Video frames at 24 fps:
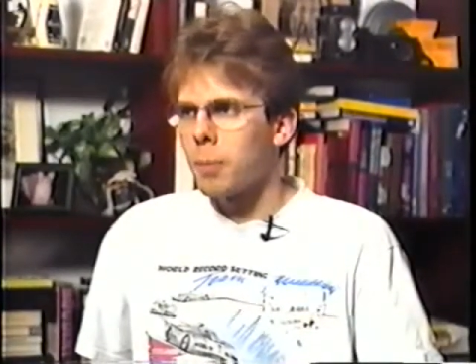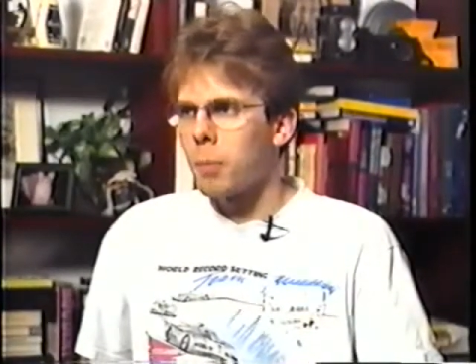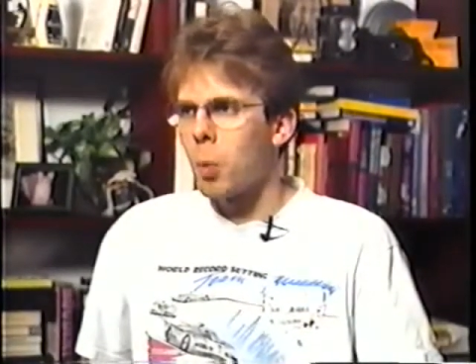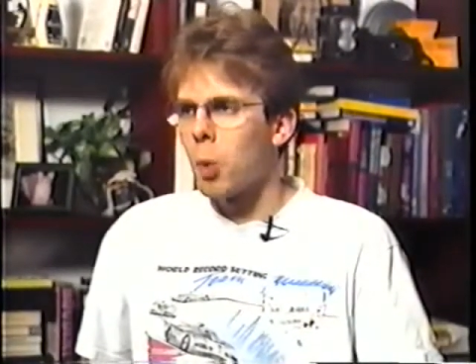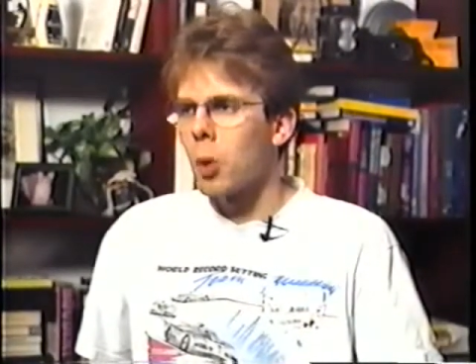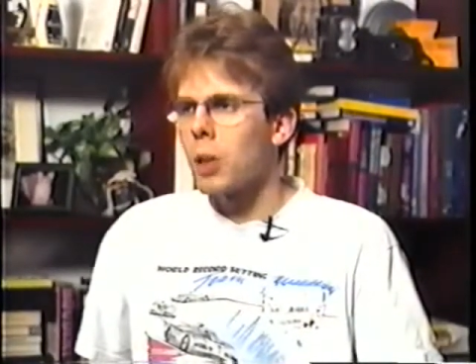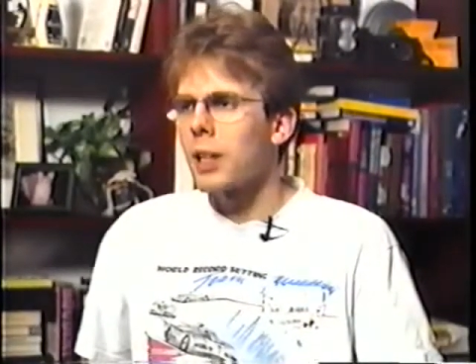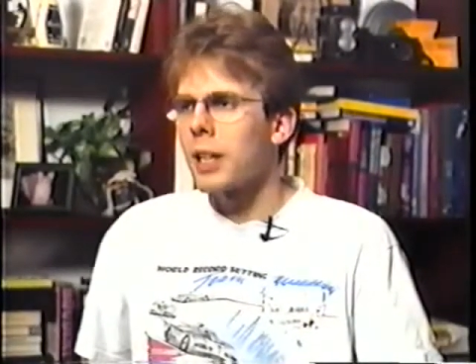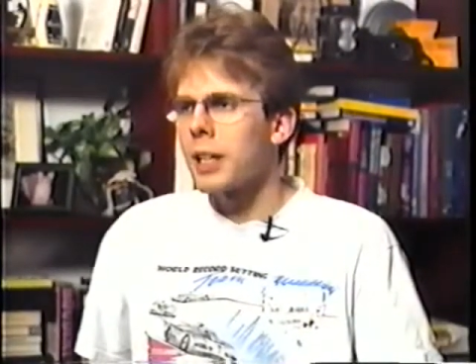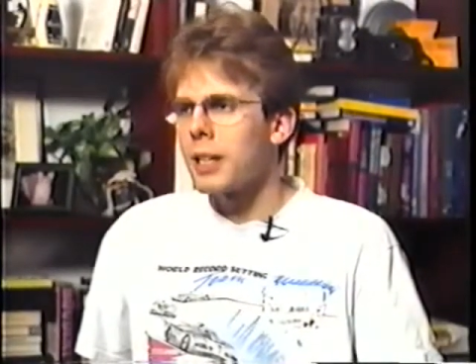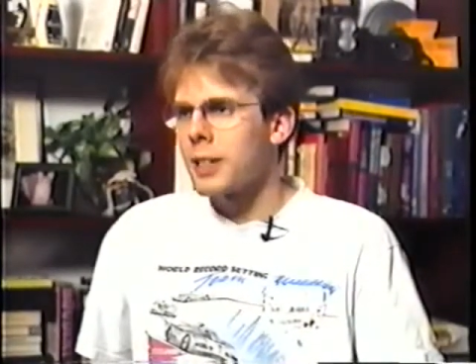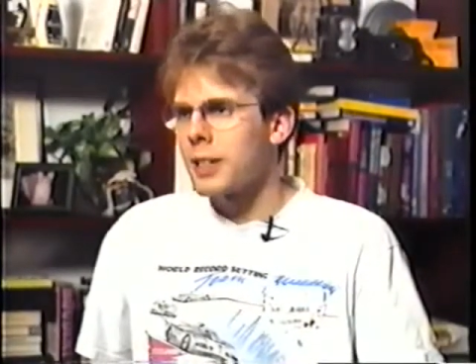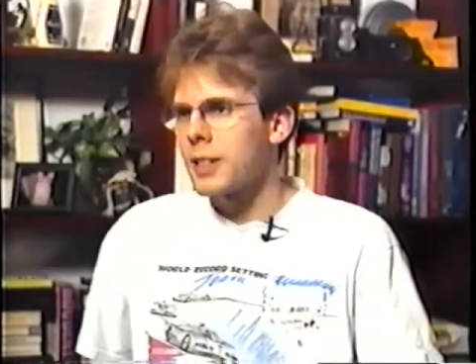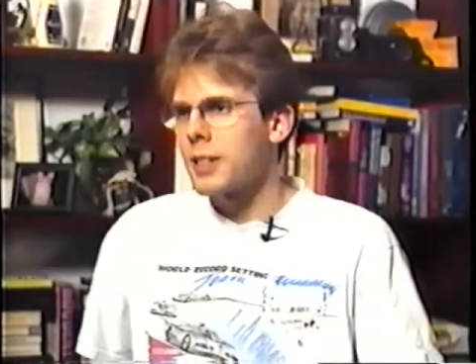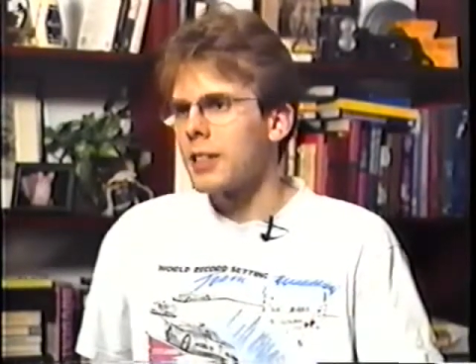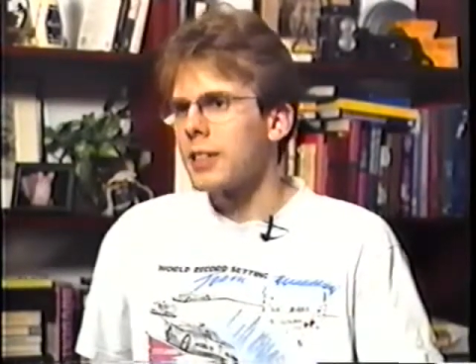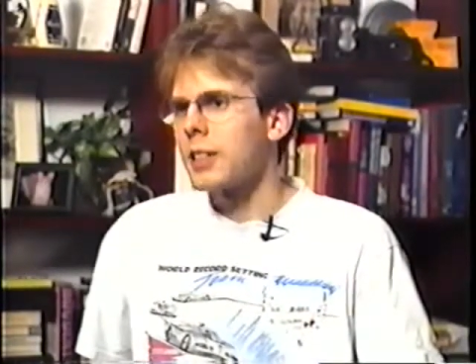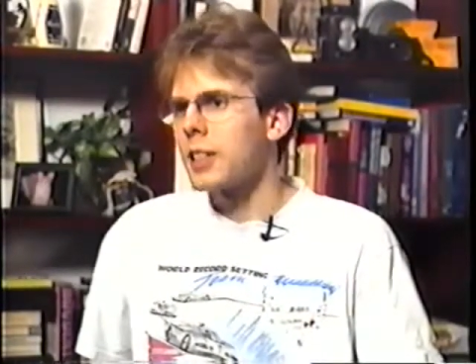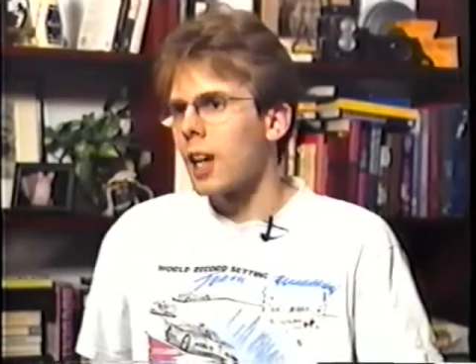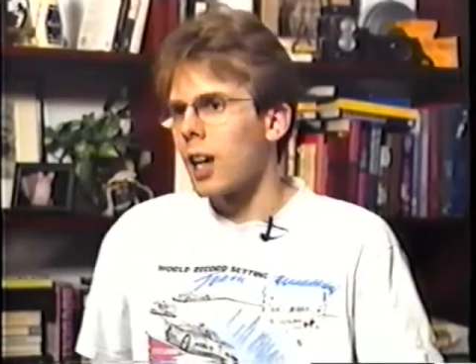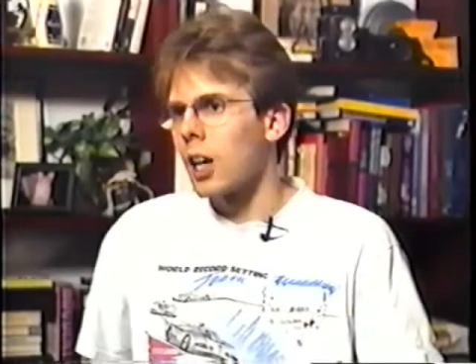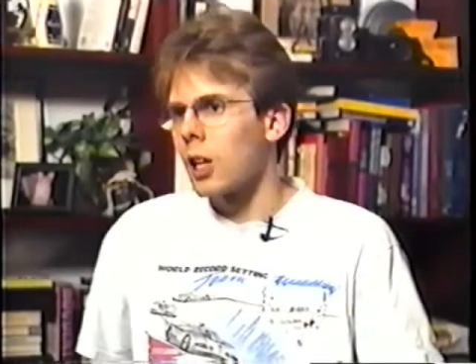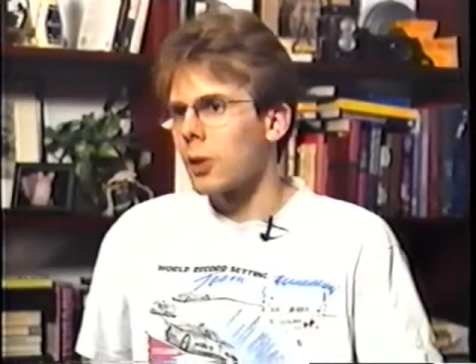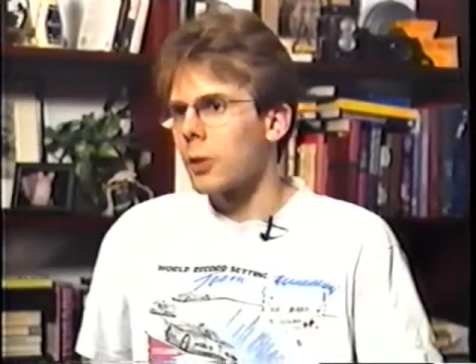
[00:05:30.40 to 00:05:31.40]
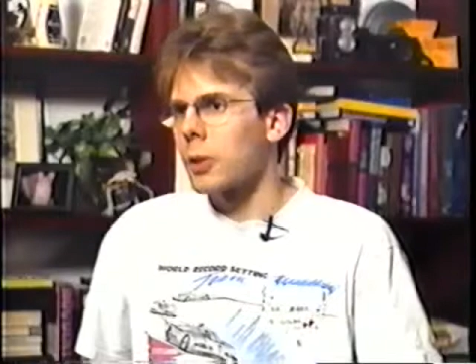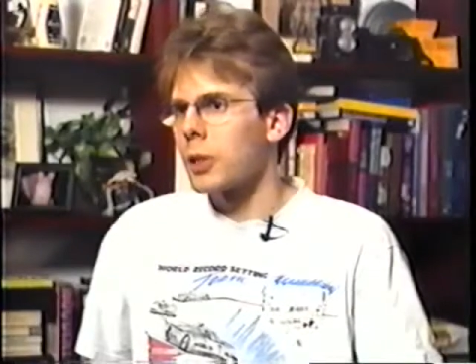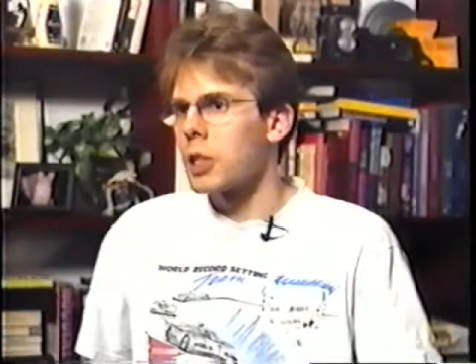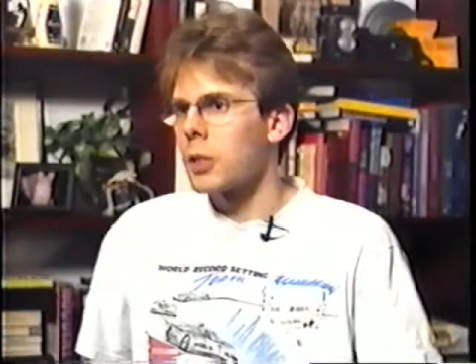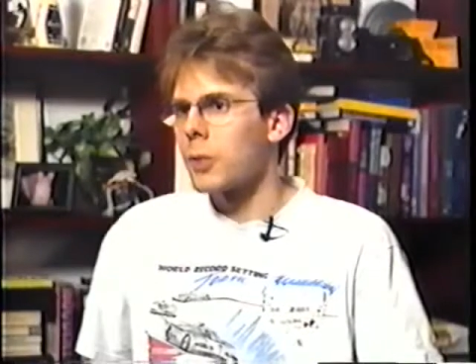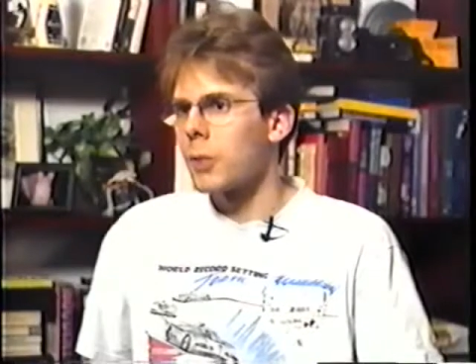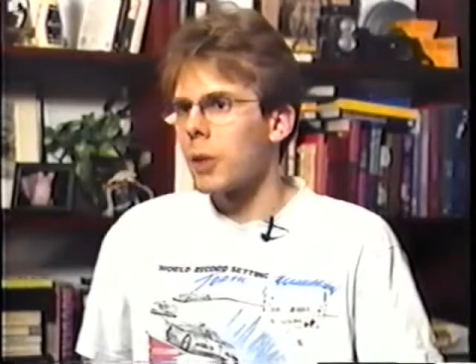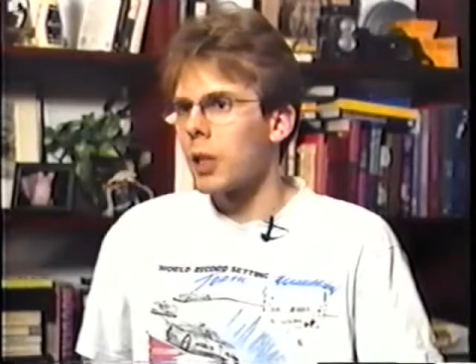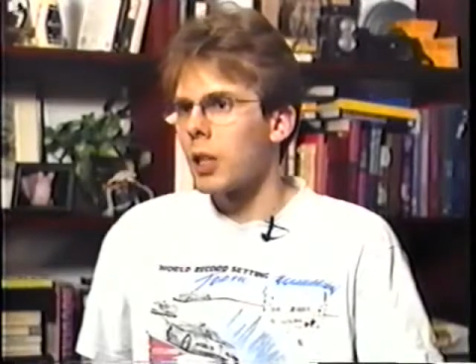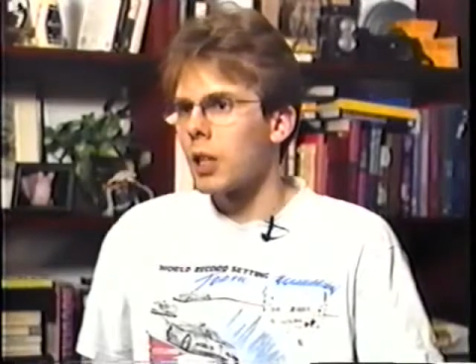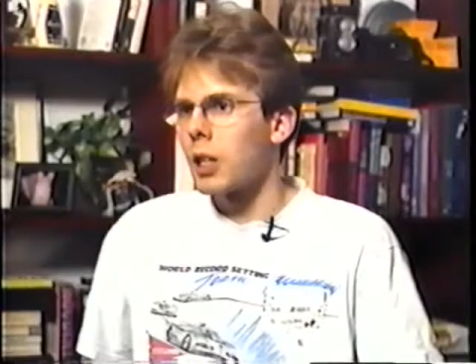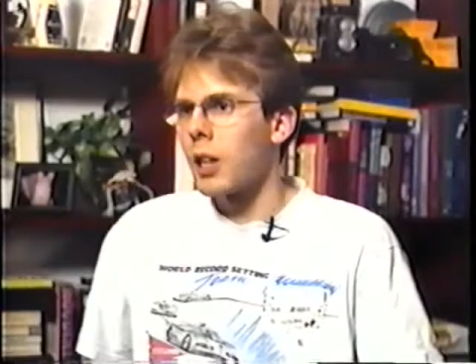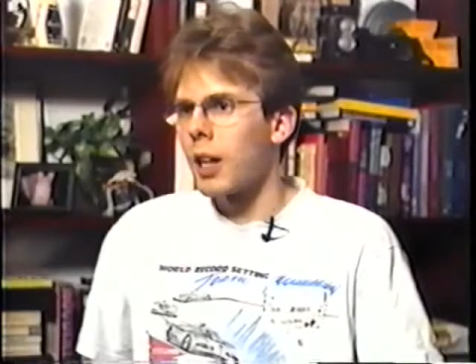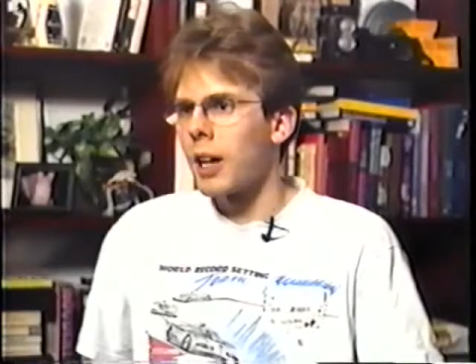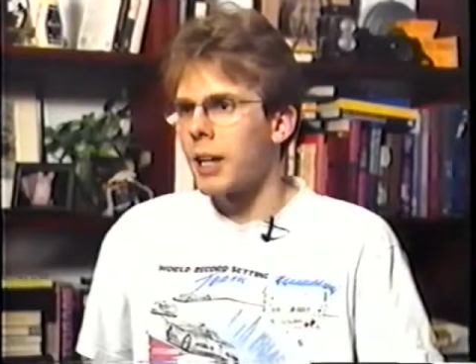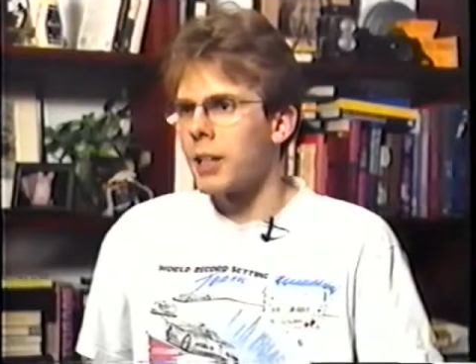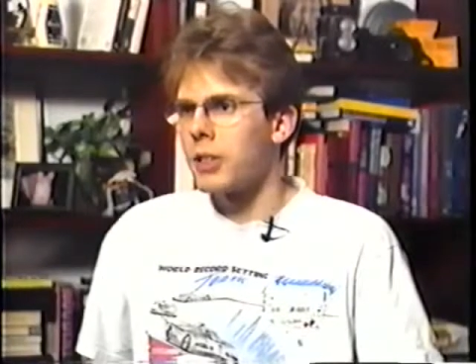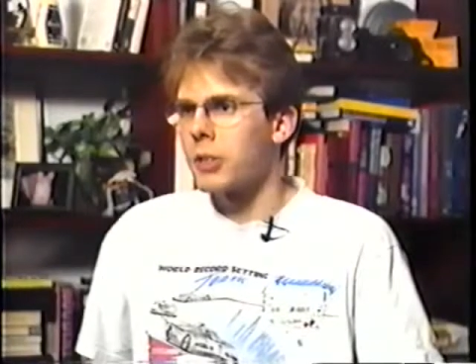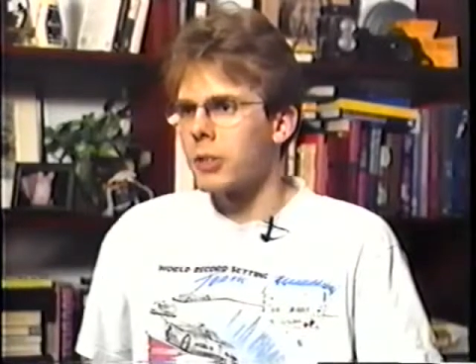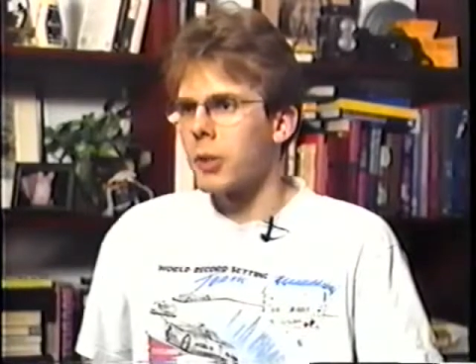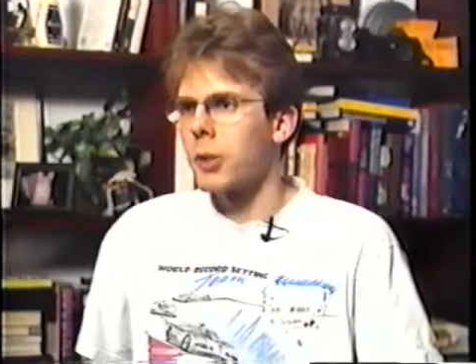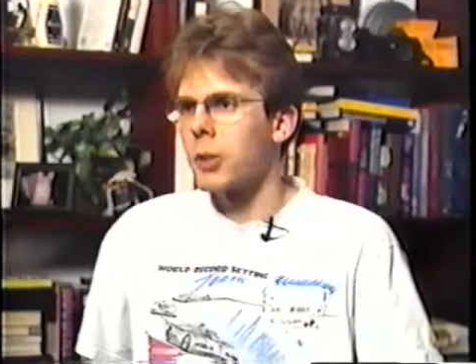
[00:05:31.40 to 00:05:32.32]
more latency tolerance for the client,